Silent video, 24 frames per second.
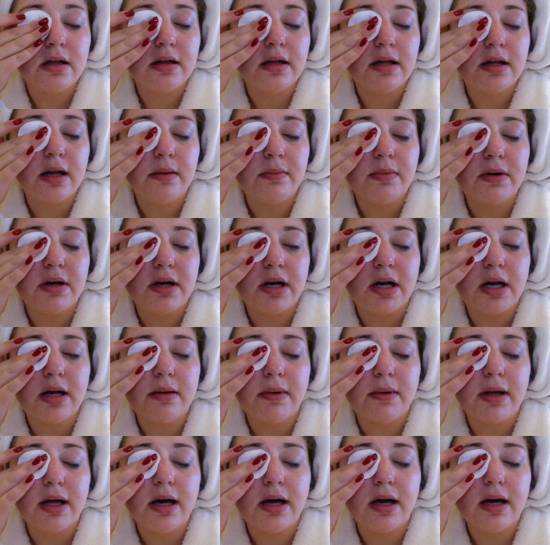and then I put it
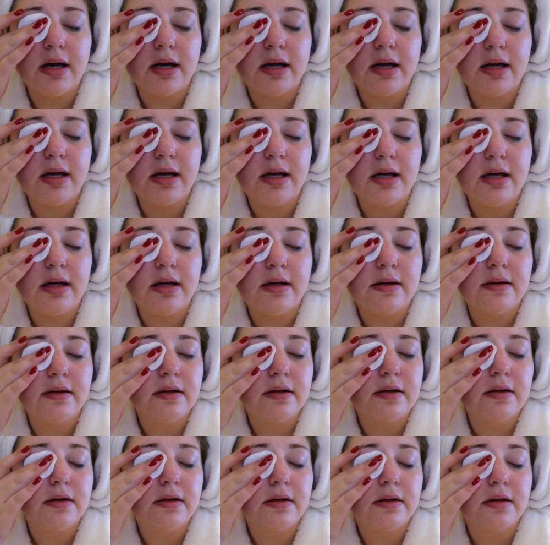on my eye,
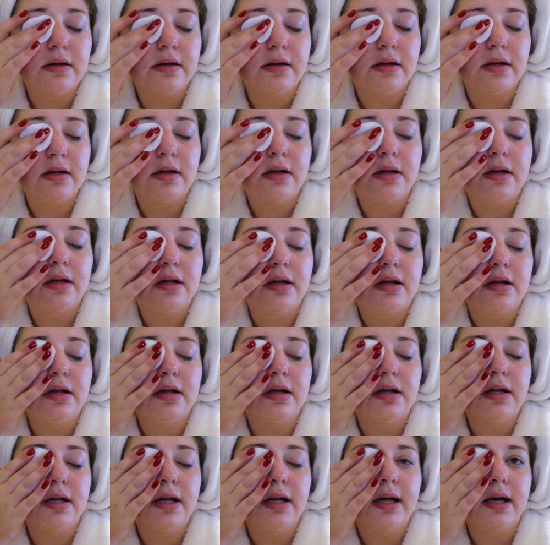
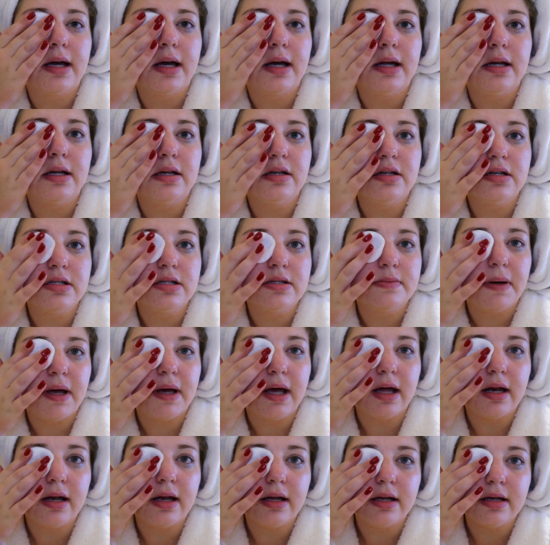and I kind of just
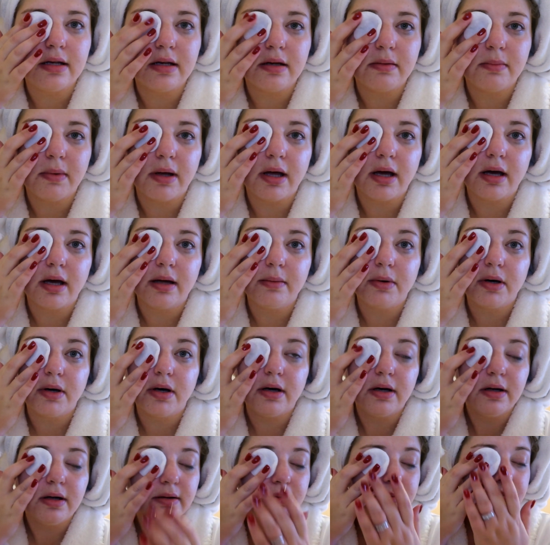pat it into my
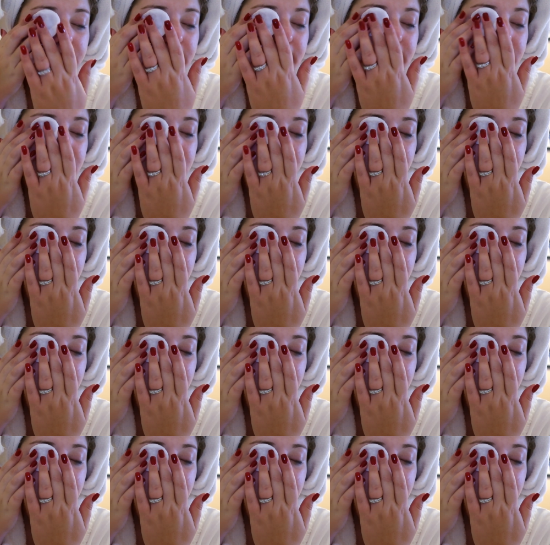eyeball.